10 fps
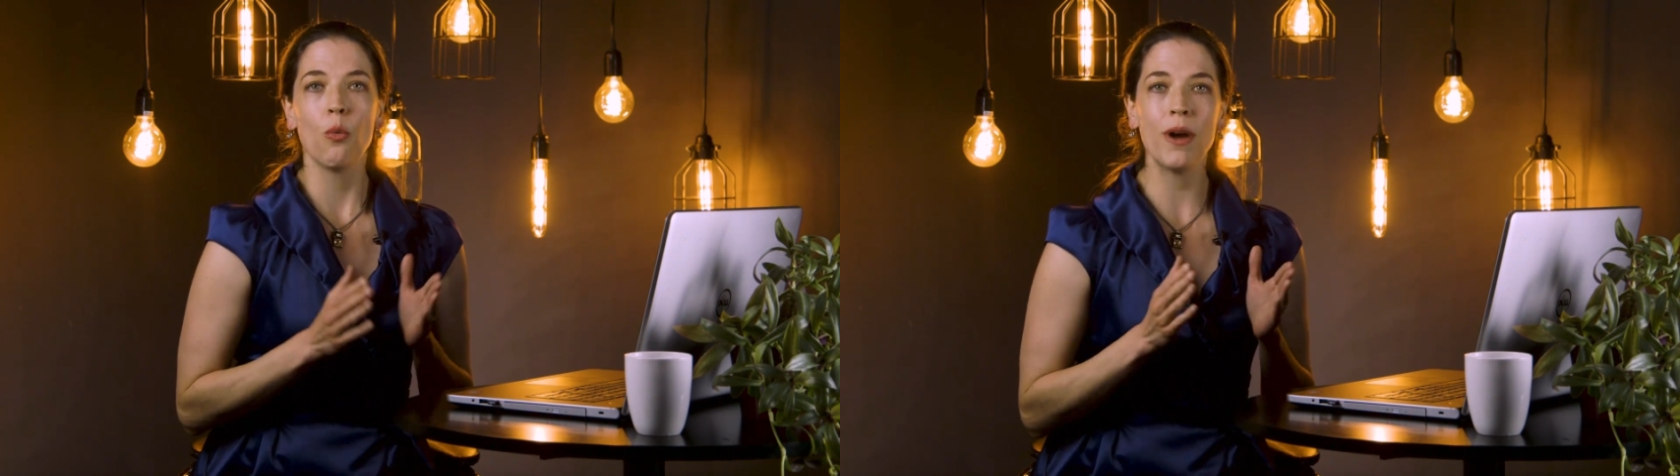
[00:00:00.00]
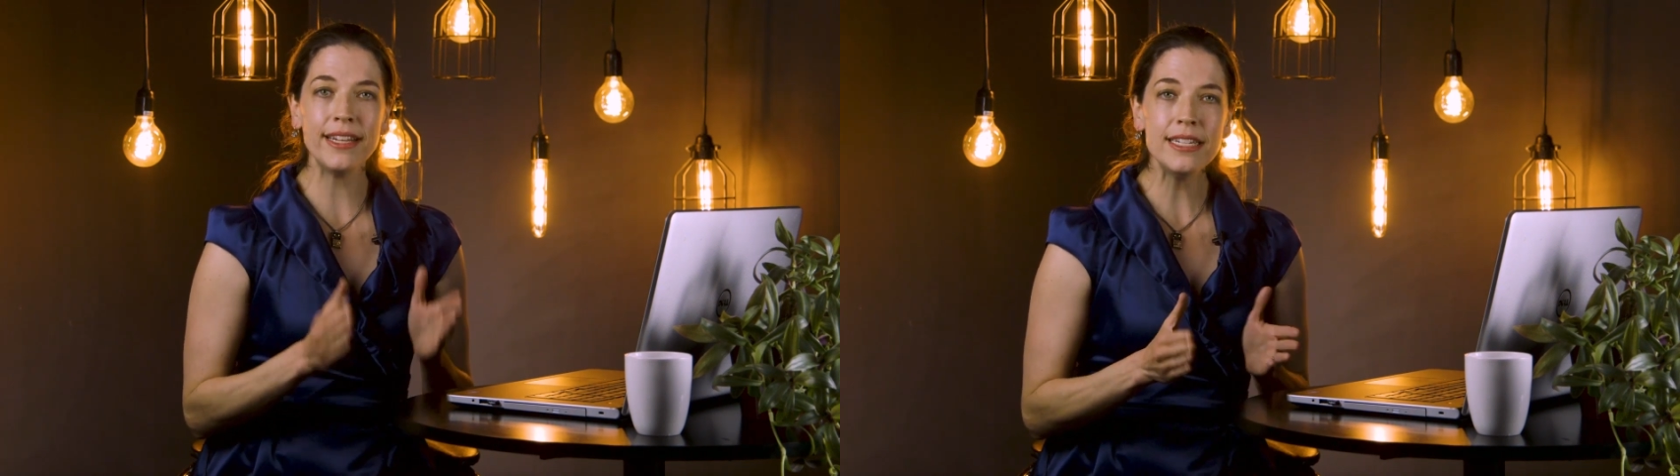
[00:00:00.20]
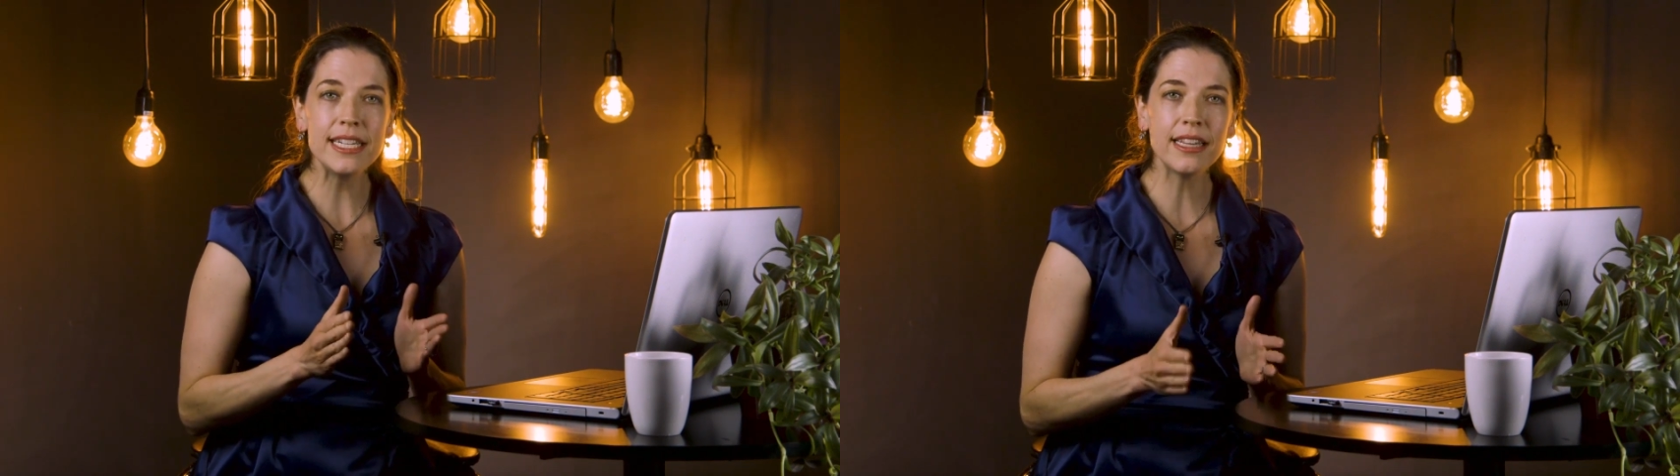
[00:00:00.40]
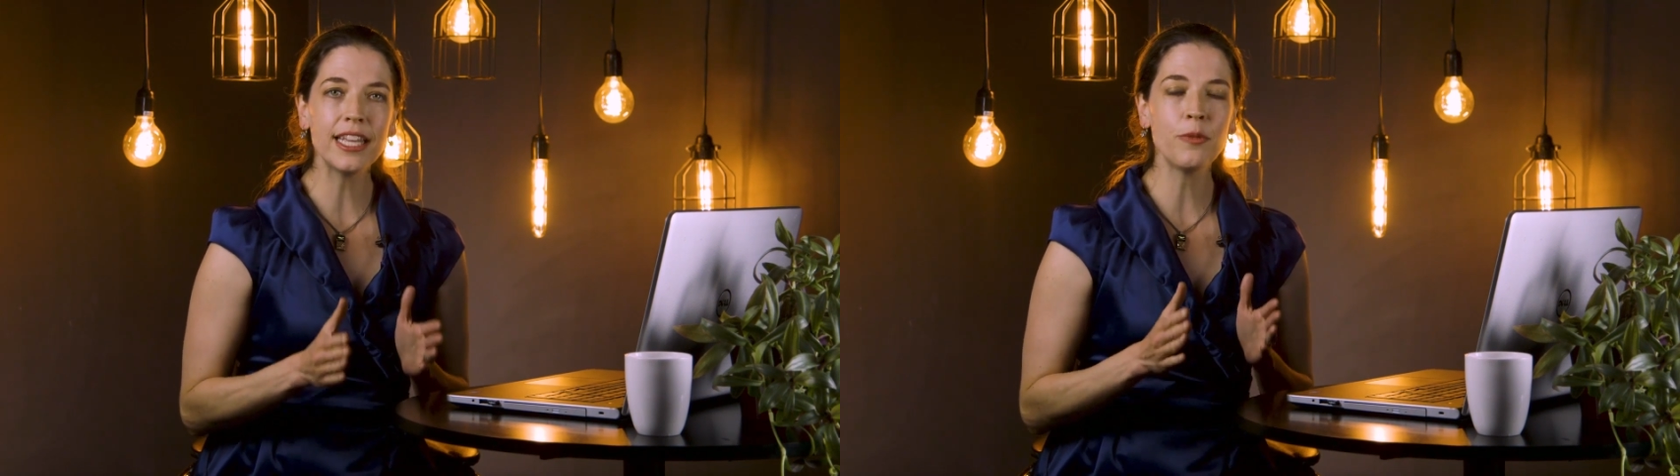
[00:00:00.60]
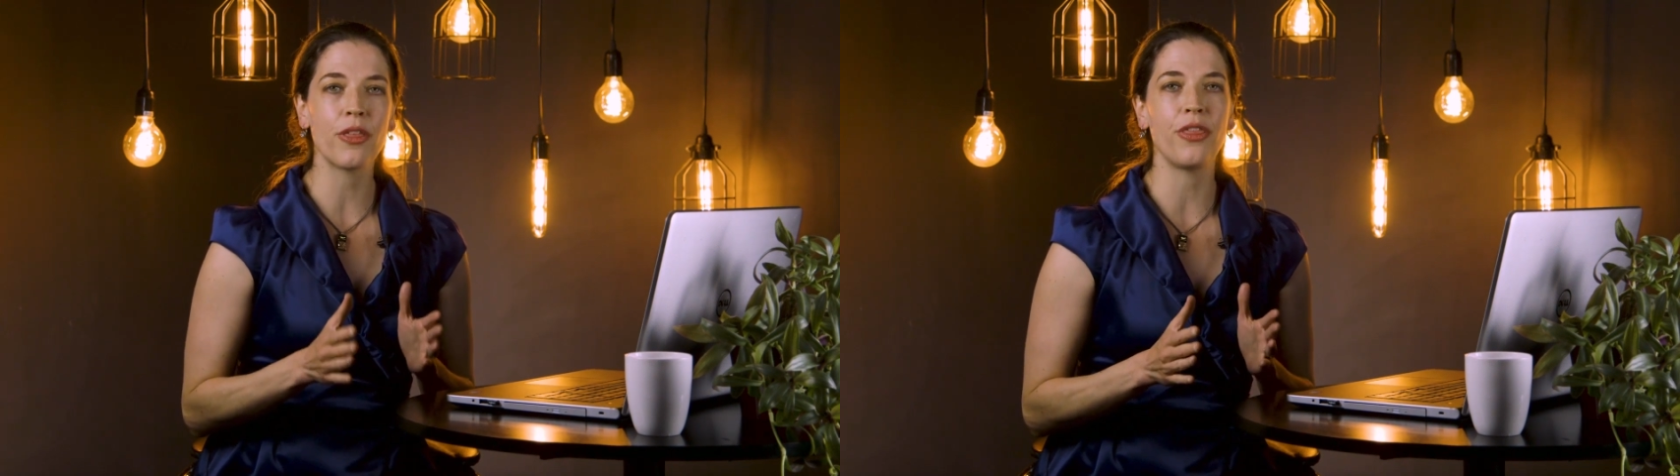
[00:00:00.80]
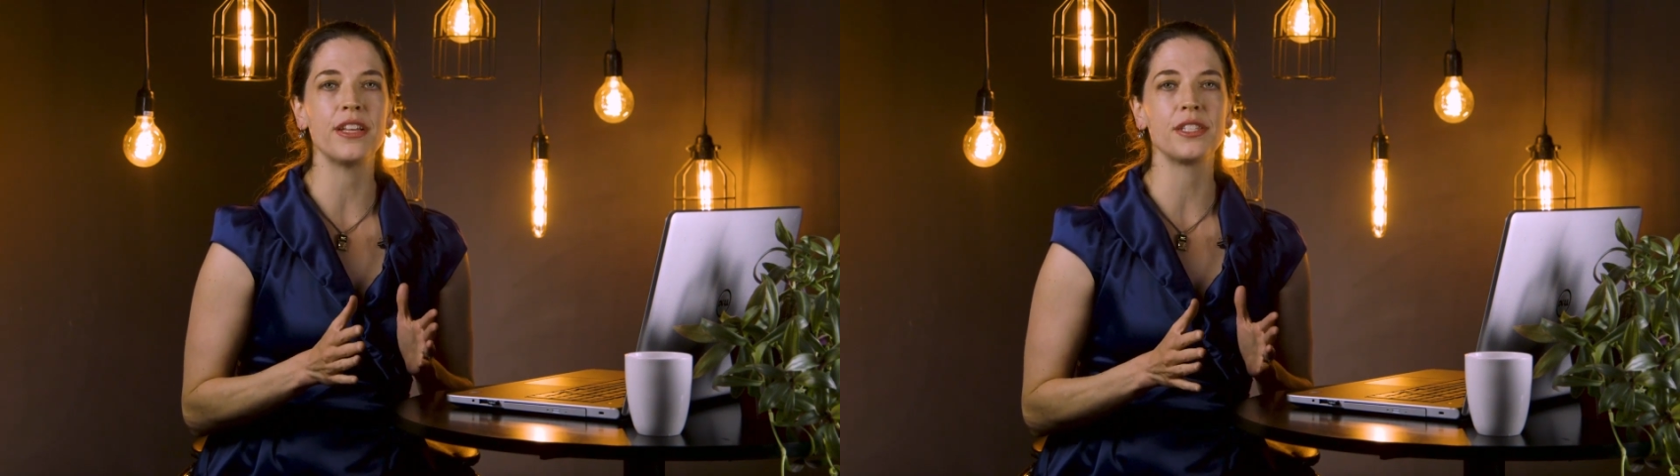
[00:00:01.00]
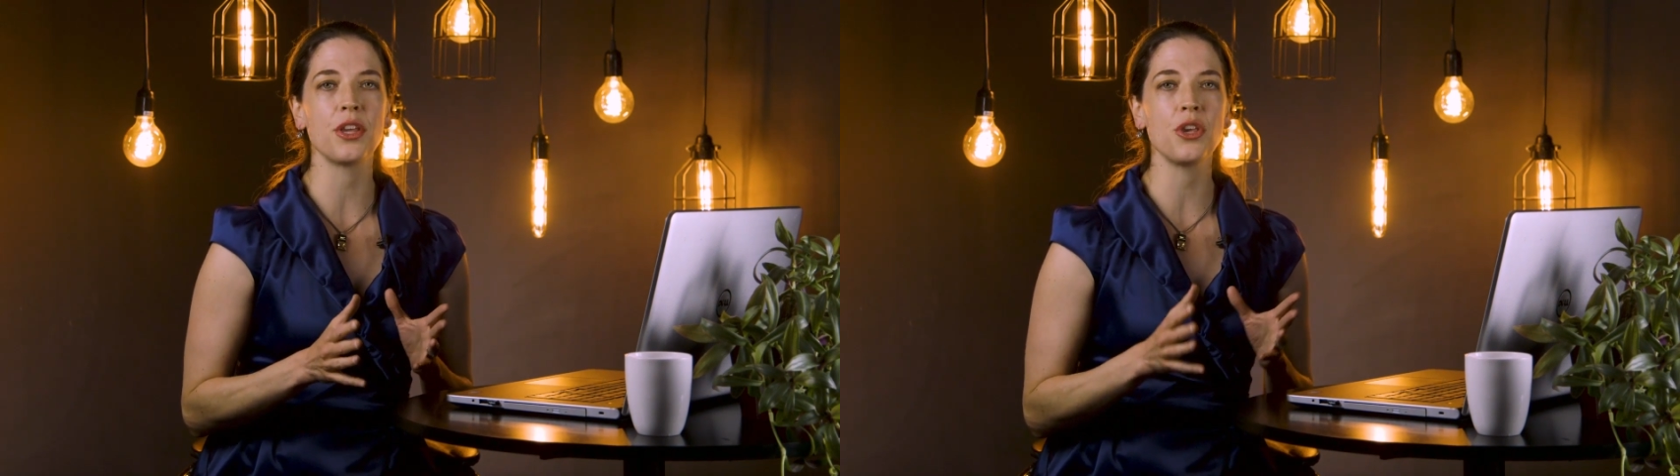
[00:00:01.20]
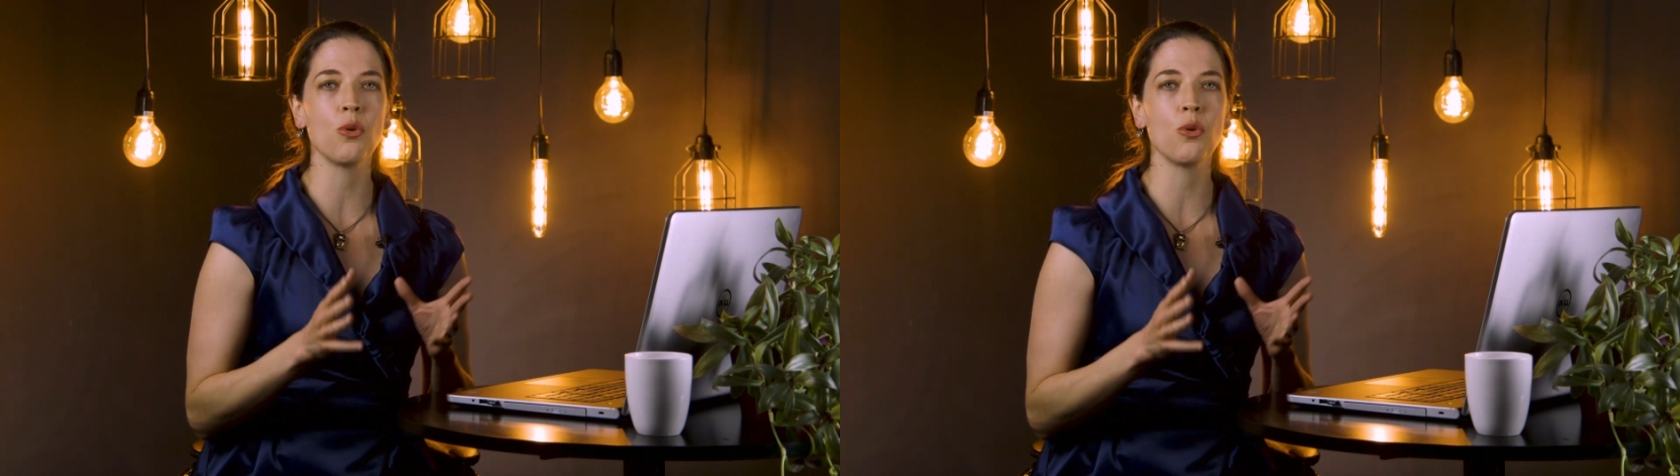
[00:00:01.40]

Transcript: When dealing with this,